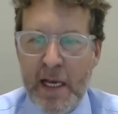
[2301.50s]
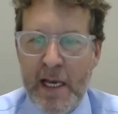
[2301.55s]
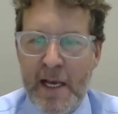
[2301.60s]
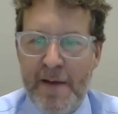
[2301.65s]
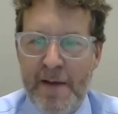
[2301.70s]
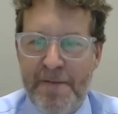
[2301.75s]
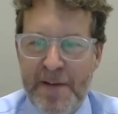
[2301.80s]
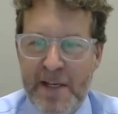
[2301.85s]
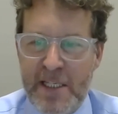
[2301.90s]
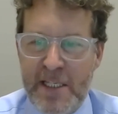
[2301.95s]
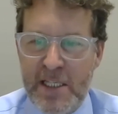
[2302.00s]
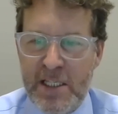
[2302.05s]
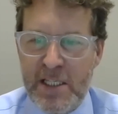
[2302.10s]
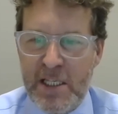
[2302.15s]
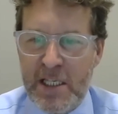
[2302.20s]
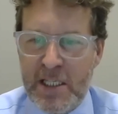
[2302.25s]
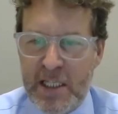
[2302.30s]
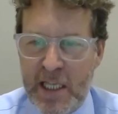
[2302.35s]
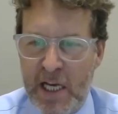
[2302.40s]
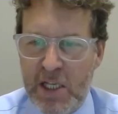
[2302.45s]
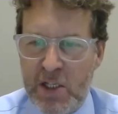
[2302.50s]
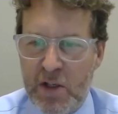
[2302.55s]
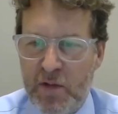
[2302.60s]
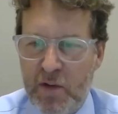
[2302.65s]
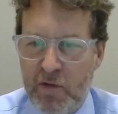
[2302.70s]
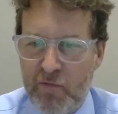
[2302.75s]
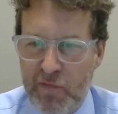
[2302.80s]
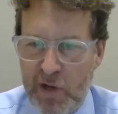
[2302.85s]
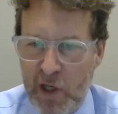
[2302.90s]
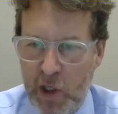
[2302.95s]
If this is the state of
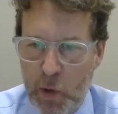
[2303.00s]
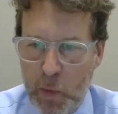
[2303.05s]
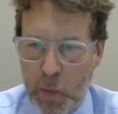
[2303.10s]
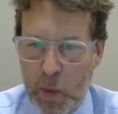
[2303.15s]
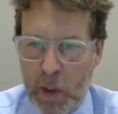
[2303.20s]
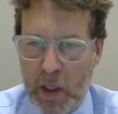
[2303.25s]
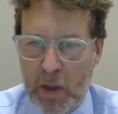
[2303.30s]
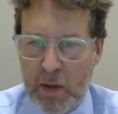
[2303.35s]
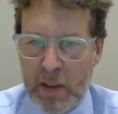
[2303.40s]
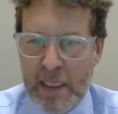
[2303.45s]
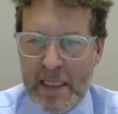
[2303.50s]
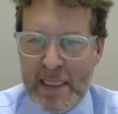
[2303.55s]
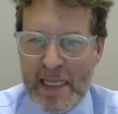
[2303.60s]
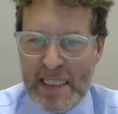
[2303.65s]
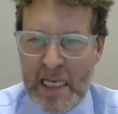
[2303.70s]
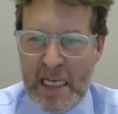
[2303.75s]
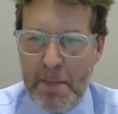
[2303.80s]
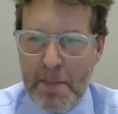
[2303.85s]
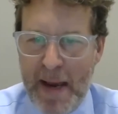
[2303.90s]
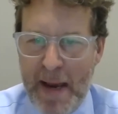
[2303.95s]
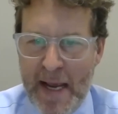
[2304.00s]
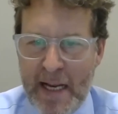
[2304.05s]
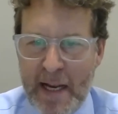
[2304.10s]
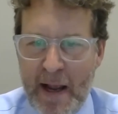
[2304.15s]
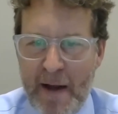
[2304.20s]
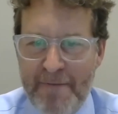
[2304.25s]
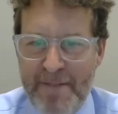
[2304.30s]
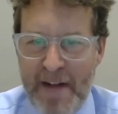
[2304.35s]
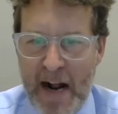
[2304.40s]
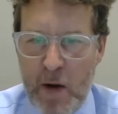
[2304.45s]
the real world, does it make
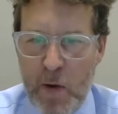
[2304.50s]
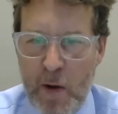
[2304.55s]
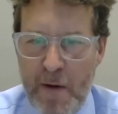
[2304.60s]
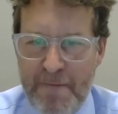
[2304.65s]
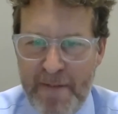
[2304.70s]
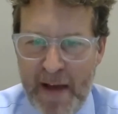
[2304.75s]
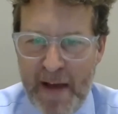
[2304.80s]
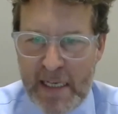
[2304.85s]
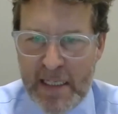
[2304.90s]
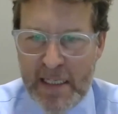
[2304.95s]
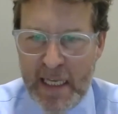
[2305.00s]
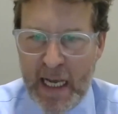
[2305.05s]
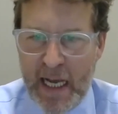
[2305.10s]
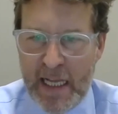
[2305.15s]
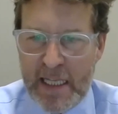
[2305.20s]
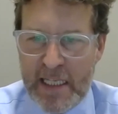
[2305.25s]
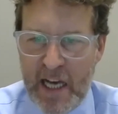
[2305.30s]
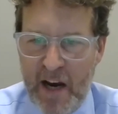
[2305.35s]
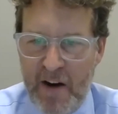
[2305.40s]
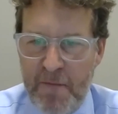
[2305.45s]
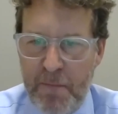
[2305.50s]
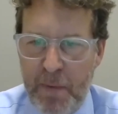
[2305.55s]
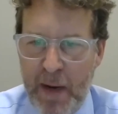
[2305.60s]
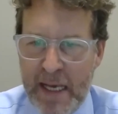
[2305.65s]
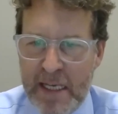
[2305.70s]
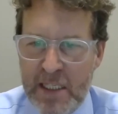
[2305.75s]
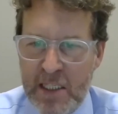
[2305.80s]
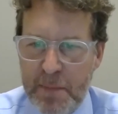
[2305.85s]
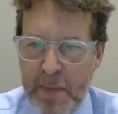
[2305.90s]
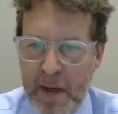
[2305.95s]
value investing a tough
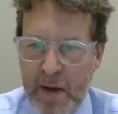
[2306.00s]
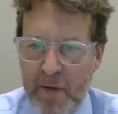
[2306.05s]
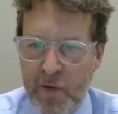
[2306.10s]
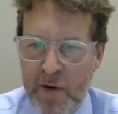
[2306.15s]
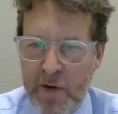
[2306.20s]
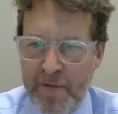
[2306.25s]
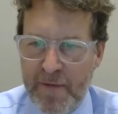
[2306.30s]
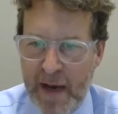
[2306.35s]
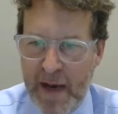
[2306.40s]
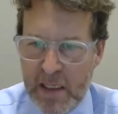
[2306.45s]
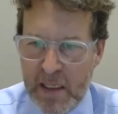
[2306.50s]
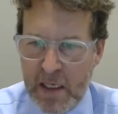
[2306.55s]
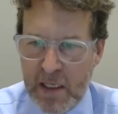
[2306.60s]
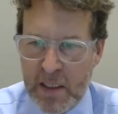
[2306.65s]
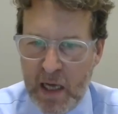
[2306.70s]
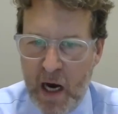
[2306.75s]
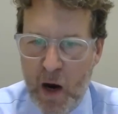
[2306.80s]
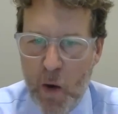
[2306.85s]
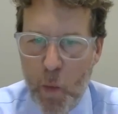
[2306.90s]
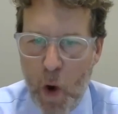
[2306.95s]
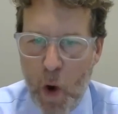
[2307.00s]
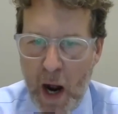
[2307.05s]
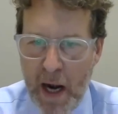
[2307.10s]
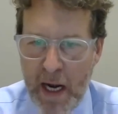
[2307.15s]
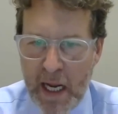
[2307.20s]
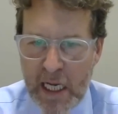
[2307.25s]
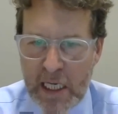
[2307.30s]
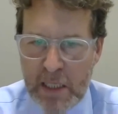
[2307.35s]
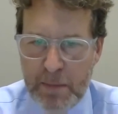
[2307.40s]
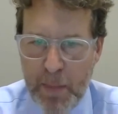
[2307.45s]
place to be for investors that are
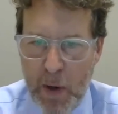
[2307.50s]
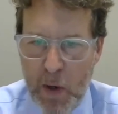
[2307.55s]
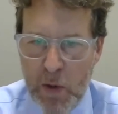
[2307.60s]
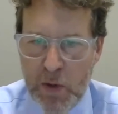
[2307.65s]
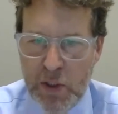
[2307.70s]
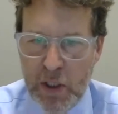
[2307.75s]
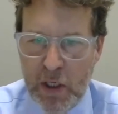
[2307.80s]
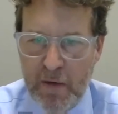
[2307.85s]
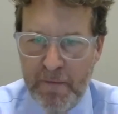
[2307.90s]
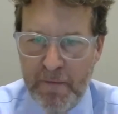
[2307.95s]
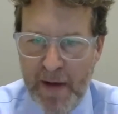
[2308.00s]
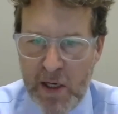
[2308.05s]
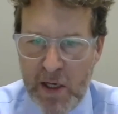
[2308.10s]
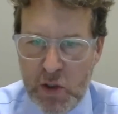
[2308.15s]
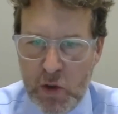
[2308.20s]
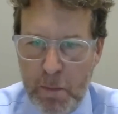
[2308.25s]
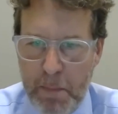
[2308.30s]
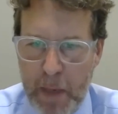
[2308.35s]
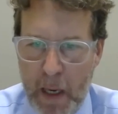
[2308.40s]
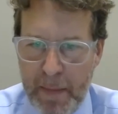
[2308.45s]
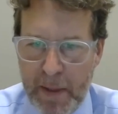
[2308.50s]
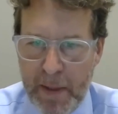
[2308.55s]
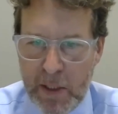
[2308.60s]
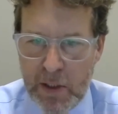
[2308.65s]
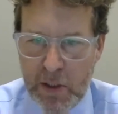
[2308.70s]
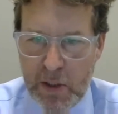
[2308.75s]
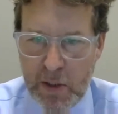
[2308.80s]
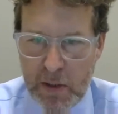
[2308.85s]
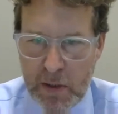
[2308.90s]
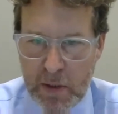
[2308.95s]
widely exposed to conventional public
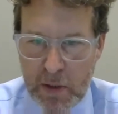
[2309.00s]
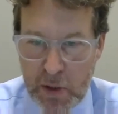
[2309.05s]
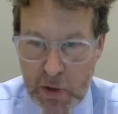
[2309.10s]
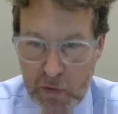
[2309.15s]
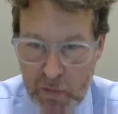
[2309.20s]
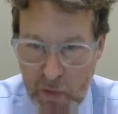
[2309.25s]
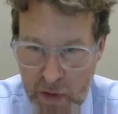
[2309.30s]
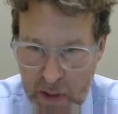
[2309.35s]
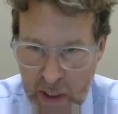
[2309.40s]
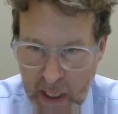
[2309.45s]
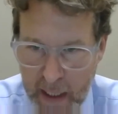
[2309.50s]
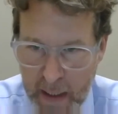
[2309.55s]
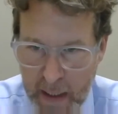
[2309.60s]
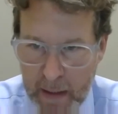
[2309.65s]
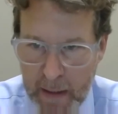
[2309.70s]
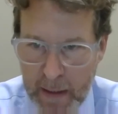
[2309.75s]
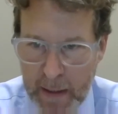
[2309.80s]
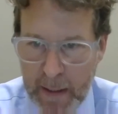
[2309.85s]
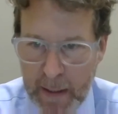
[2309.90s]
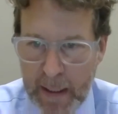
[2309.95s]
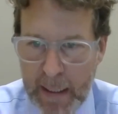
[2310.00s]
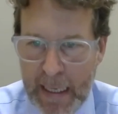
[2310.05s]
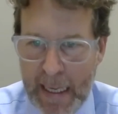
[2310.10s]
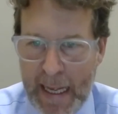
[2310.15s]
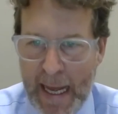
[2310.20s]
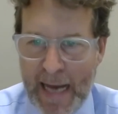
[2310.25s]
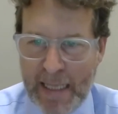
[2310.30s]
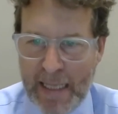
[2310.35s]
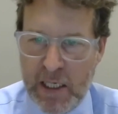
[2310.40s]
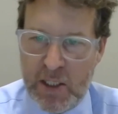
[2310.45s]
scrutiny
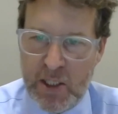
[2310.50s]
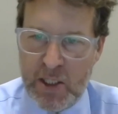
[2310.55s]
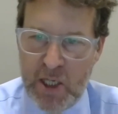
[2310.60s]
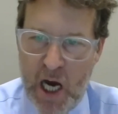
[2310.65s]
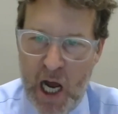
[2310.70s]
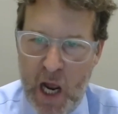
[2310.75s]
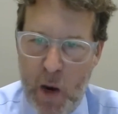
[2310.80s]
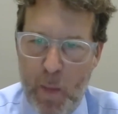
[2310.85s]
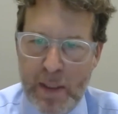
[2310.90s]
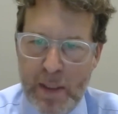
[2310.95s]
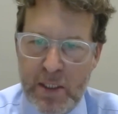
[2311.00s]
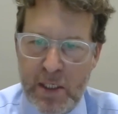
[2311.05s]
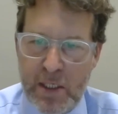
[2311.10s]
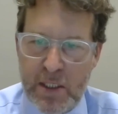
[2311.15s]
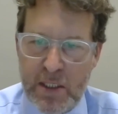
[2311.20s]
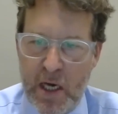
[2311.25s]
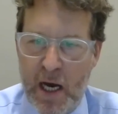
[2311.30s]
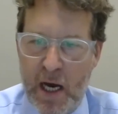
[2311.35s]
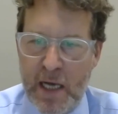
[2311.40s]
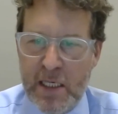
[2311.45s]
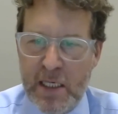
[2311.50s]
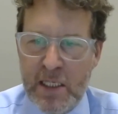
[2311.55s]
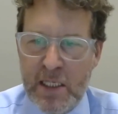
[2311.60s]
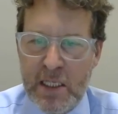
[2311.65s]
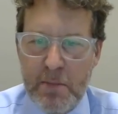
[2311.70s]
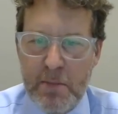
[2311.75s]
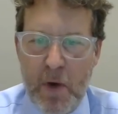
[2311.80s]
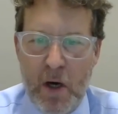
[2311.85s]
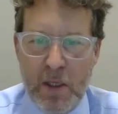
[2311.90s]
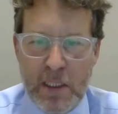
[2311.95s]
at a time when society is
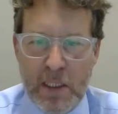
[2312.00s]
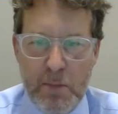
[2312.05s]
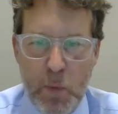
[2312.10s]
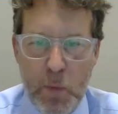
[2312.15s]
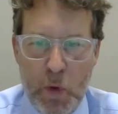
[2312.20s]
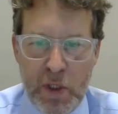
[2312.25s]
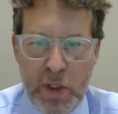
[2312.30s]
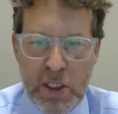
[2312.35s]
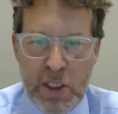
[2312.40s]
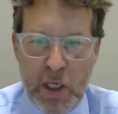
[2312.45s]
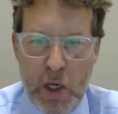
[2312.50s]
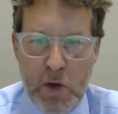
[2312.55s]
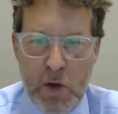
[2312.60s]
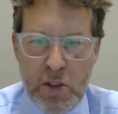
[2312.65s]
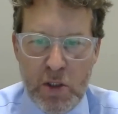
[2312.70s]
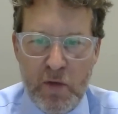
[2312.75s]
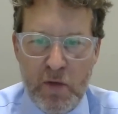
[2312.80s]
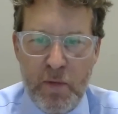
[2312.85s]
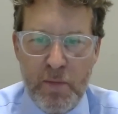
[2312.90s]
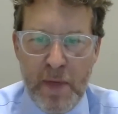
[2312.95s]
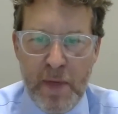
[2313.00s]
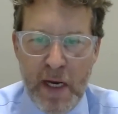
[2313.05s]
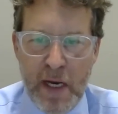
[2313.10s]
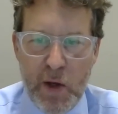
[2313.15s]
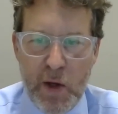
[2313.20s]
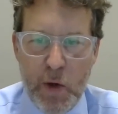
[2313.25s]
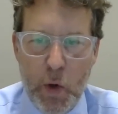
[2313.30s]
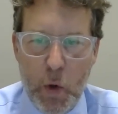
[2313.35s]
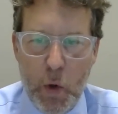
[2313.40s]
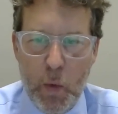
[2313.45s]
demanding more disclosure from
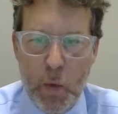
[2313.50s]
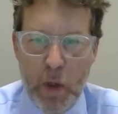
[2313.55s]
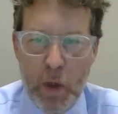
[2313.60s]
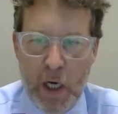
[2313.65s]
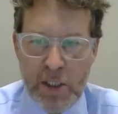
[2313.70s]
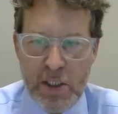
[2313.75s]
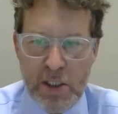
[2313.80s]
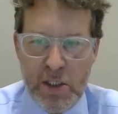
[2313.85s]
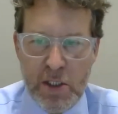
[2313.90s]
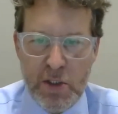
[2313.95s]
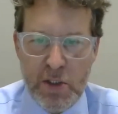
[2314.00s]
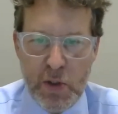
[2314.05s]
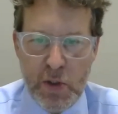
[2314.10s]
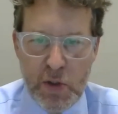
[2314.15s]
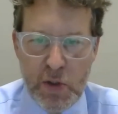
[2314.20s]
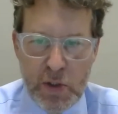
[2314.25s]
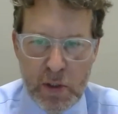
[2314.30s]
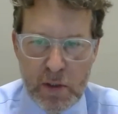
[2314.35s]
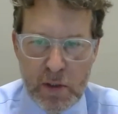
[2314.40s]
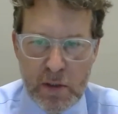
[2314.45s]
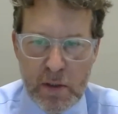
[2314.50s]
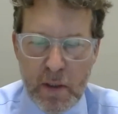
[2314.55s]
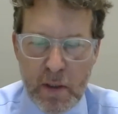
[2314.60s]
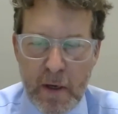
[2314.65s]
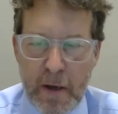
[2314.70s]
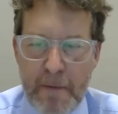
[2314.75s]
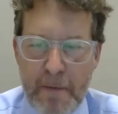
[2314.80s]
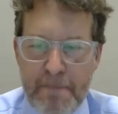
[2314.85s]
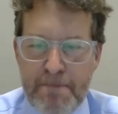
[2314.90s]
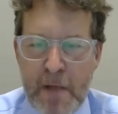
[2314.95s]
nearly all large institutions?
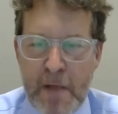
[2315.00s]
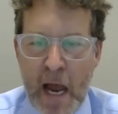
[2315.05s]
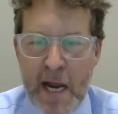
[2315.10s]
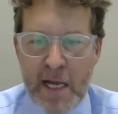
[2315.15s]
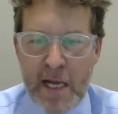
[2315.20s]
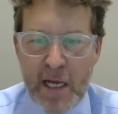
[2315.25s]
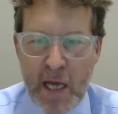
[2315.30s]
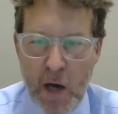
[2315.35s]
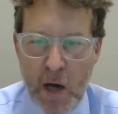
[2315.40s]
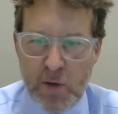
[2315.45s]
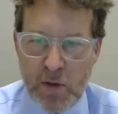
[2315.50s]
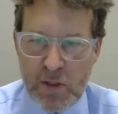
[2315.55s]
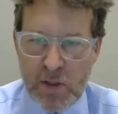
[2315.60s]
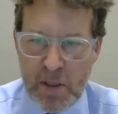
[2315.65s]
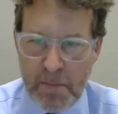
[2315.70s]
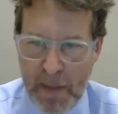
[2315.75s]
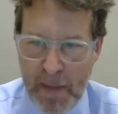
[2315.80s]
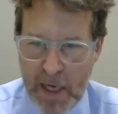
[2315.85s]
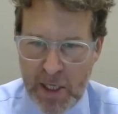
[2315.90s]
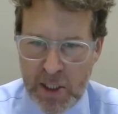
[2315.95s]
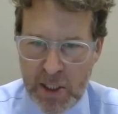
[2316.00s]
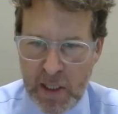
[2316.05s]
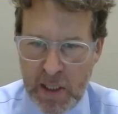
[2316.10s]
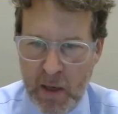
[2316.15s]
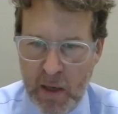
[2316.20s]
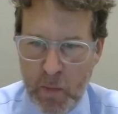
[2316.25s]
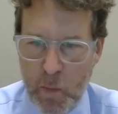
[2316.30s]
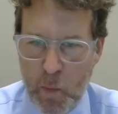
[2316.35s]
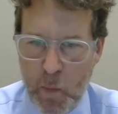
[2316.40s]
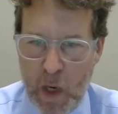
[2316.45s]
And he goes on to mention
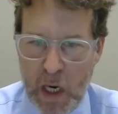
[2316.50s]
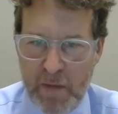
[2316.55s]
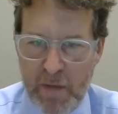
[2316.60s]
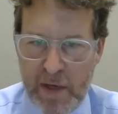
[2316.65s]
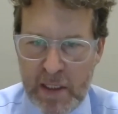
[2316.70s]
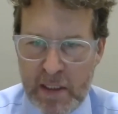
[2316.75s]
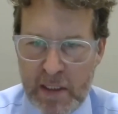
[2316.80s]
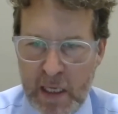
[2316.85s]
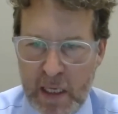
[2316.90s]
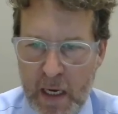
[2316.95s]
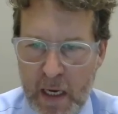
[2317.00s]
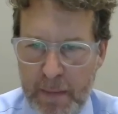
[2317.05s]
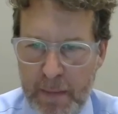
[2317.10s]
that one of his